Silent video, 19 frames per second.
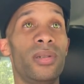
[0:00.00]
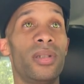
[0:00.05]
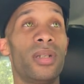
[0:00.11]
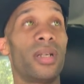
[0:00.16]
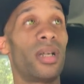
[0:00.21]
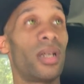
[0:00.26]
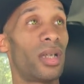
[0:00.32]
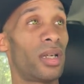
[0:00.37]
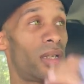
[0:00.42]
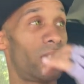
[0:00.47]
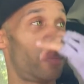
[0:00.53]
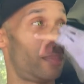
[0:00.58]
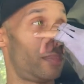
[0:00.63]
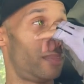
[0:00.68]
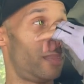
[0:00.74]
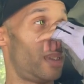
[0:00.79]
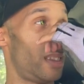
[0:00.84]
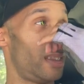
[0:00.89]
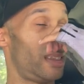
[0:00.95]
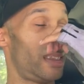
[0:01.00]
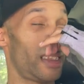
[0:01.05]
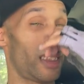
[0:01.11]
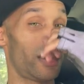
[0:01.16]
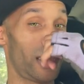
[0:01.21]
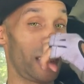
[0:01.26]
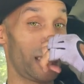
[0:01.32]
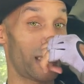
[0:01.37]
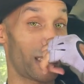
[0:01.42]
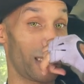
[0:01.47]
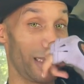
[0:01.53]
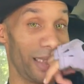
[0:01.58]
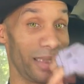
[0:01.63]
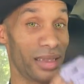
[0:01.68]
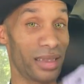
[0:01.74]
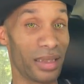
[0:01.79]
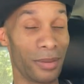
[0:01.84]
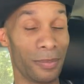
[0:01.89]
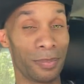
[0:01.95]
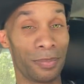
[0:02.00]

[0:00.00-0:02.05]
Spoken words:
the DOD delete